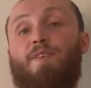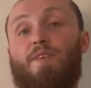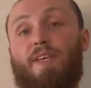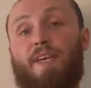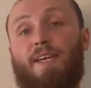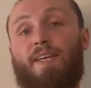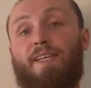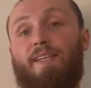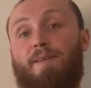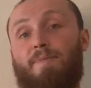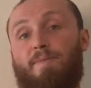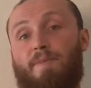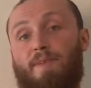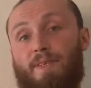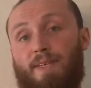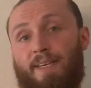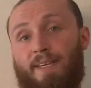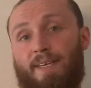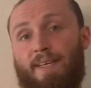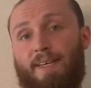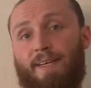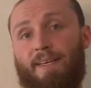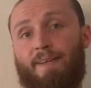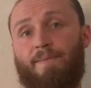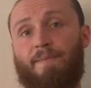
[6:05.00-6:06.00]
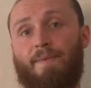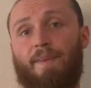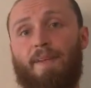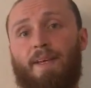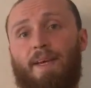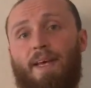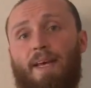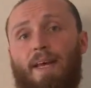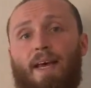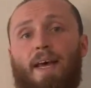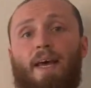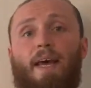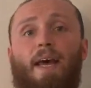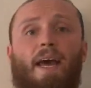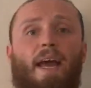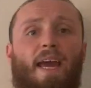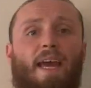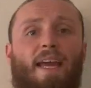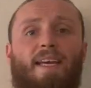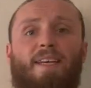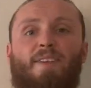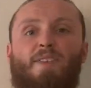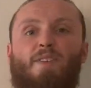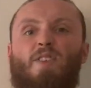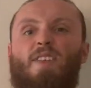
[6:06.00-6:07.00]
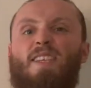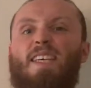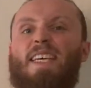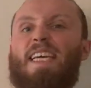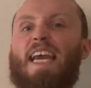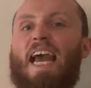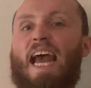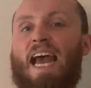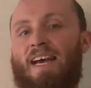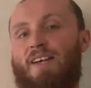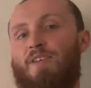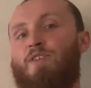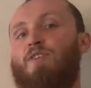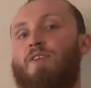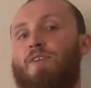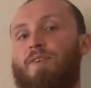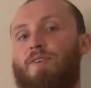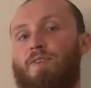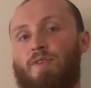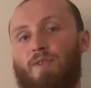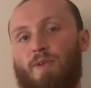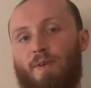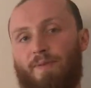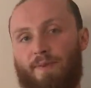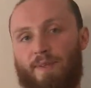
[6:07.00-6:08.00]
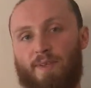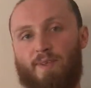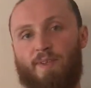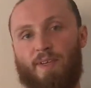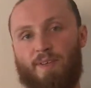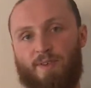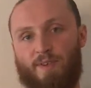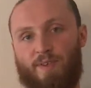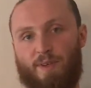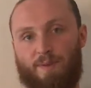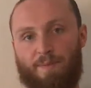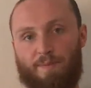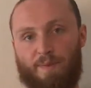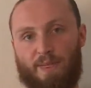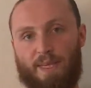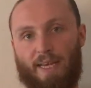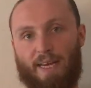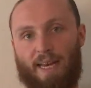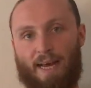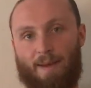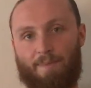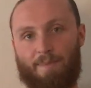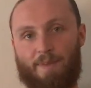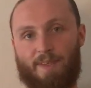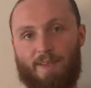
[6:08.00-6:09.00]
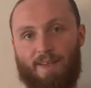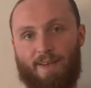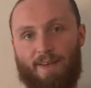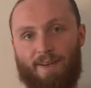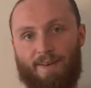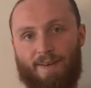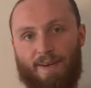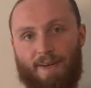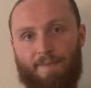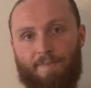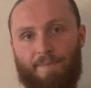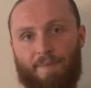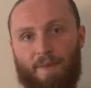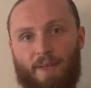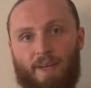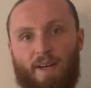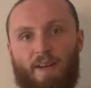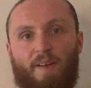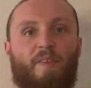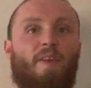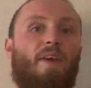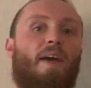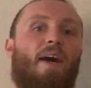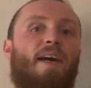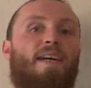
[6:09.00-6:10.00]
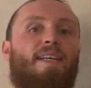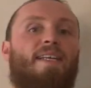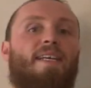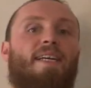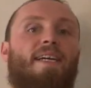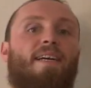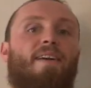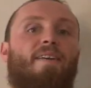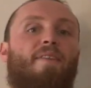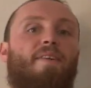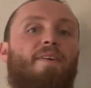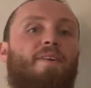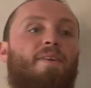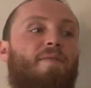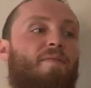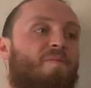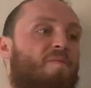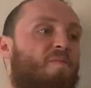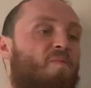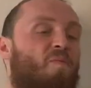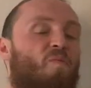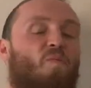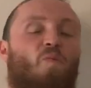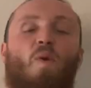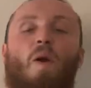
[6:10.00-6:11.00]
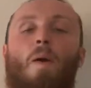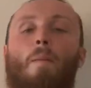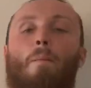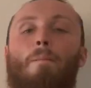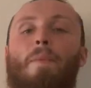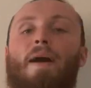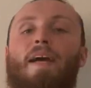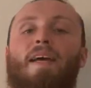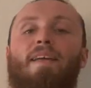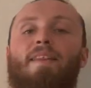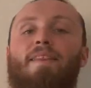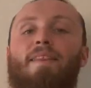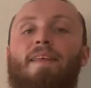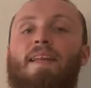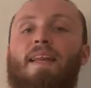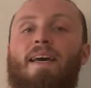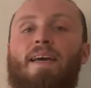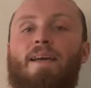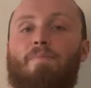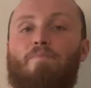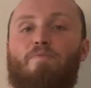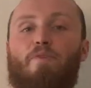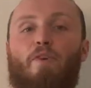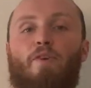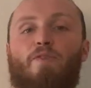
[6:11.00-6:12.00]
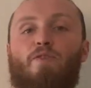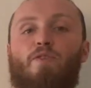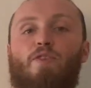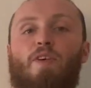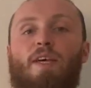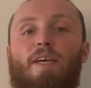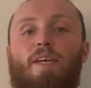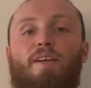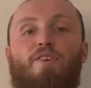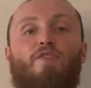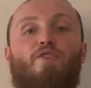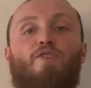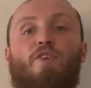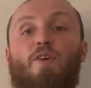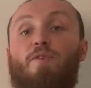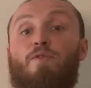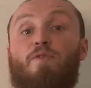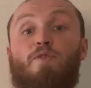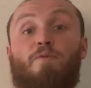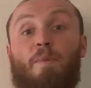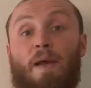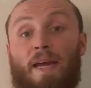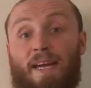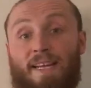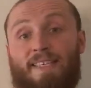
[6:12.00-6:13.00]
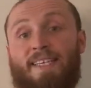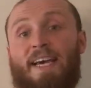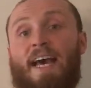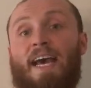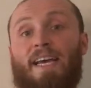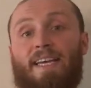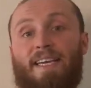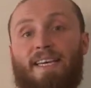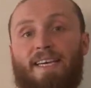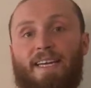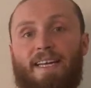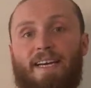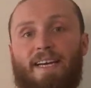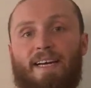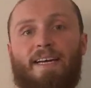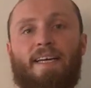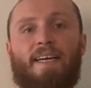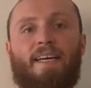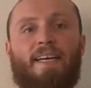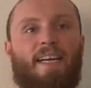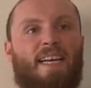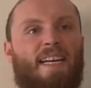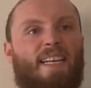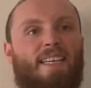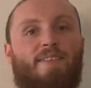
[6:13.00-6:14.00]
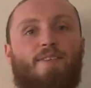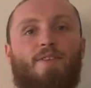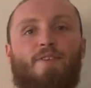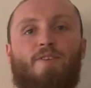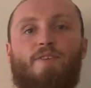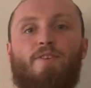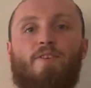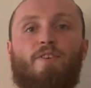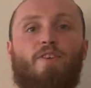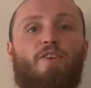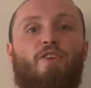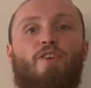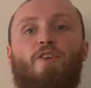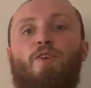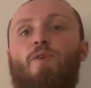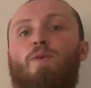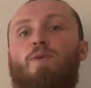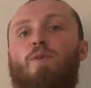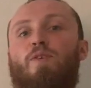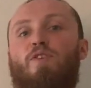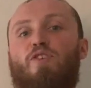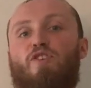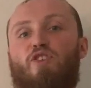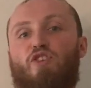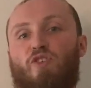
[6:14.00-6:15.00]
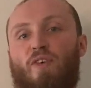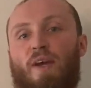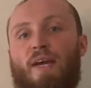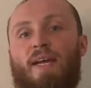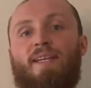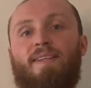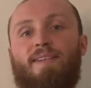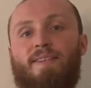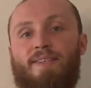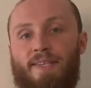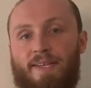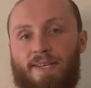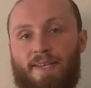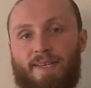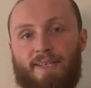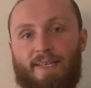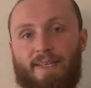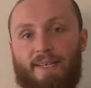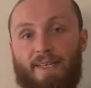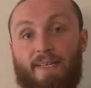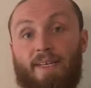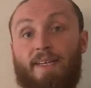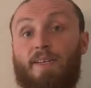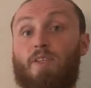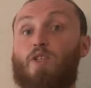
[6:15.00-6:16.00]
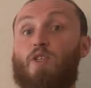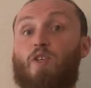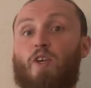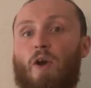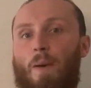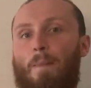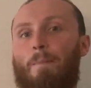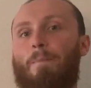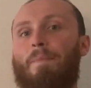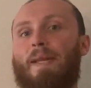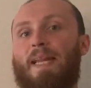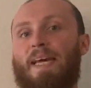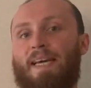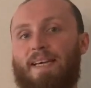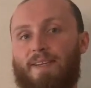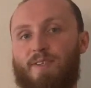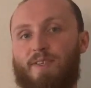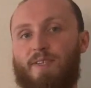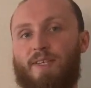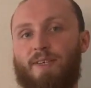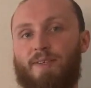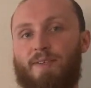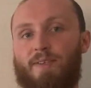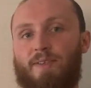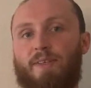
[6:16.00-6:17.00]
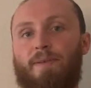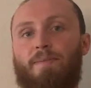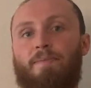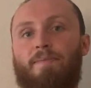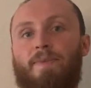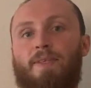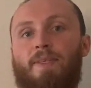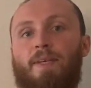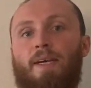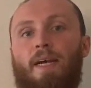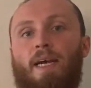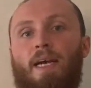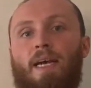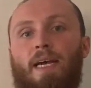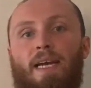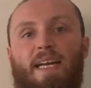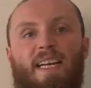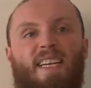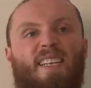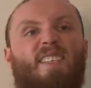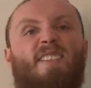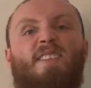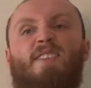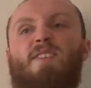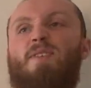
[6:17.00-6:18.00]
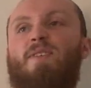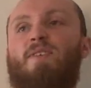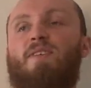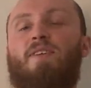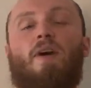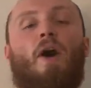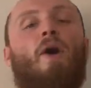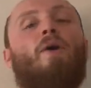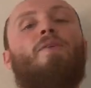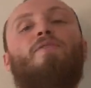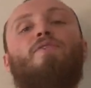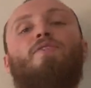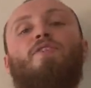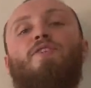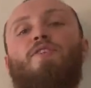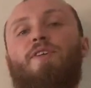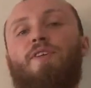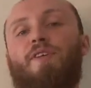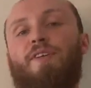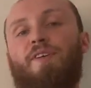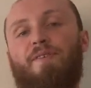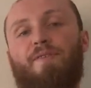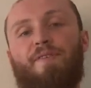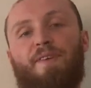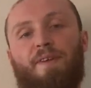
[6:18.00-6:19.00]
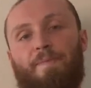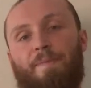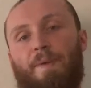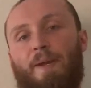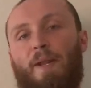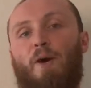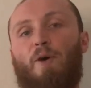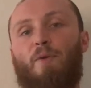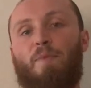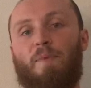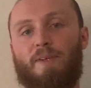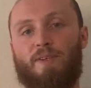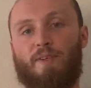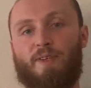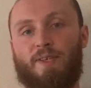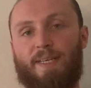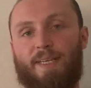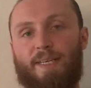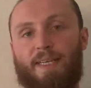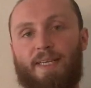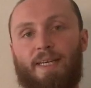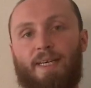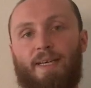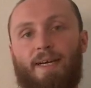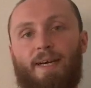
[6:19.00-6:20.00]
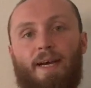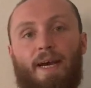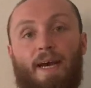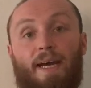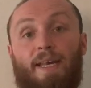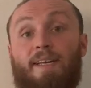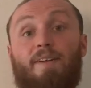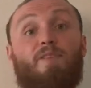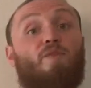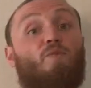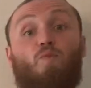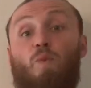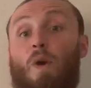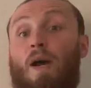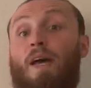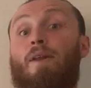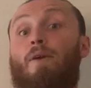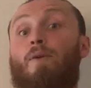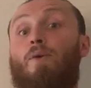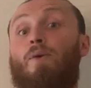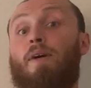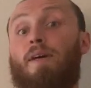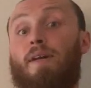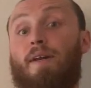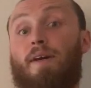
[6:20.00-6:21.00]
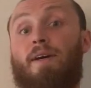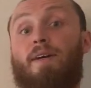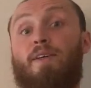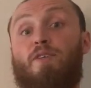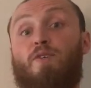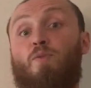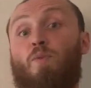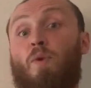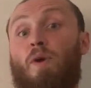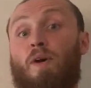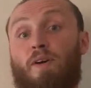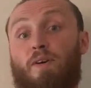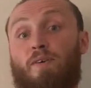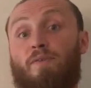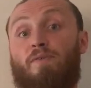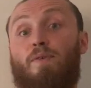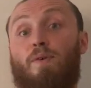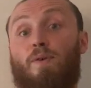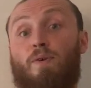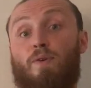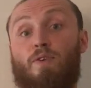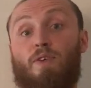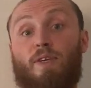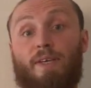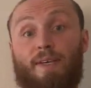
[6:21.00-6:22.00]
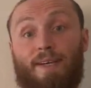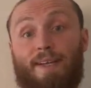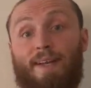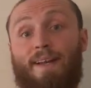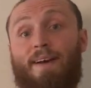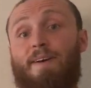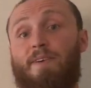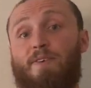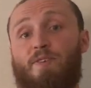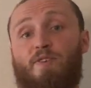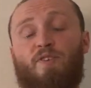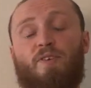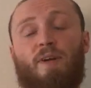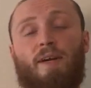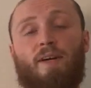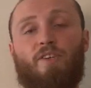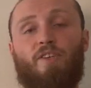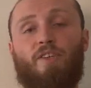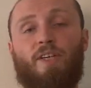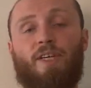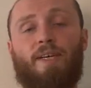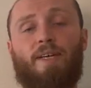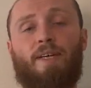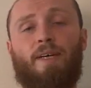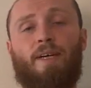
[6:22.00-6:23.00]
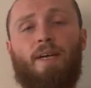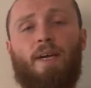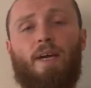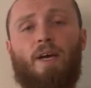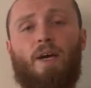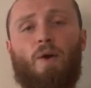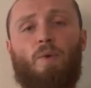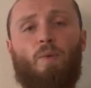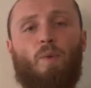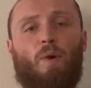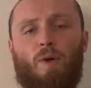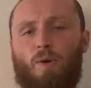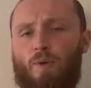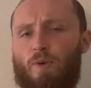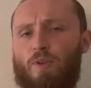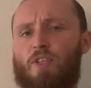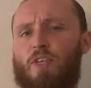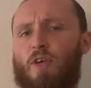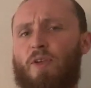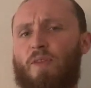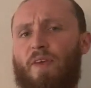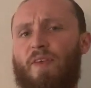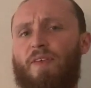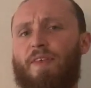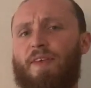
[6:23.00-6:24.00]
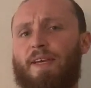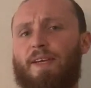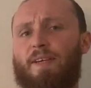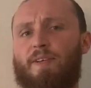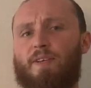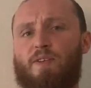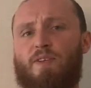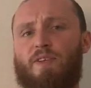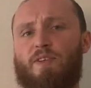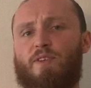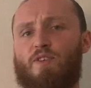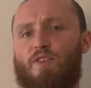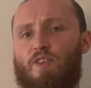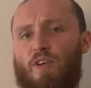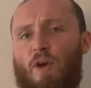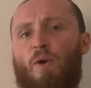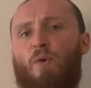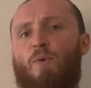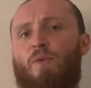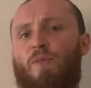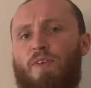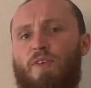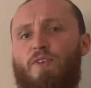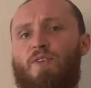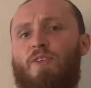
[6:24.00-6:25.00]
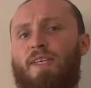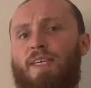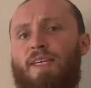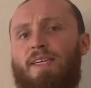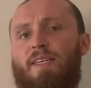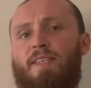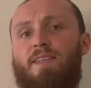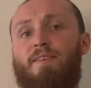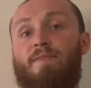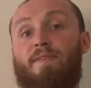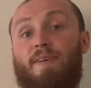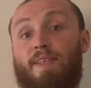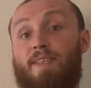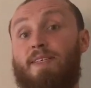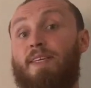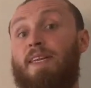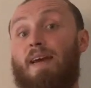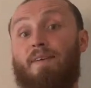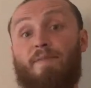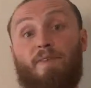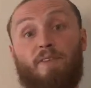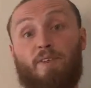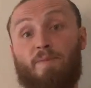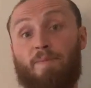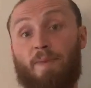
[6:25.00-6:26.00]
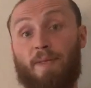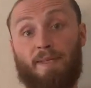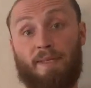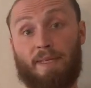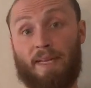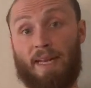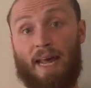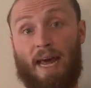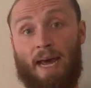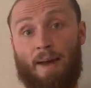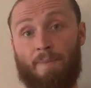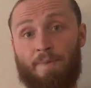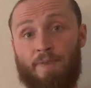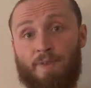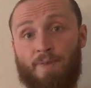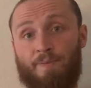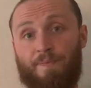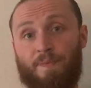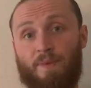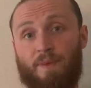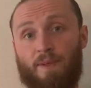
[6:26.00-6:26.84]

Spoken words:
kingdoms here, is the essence of the systems collapse theory. The idea that what made the Late Bronze Age so spectacular, its huge trade circuit, its complex systems, its concert of diplomacy, and its well-organized workforce and class structure, were also the things that sowed the seeds of its inevitable collapse.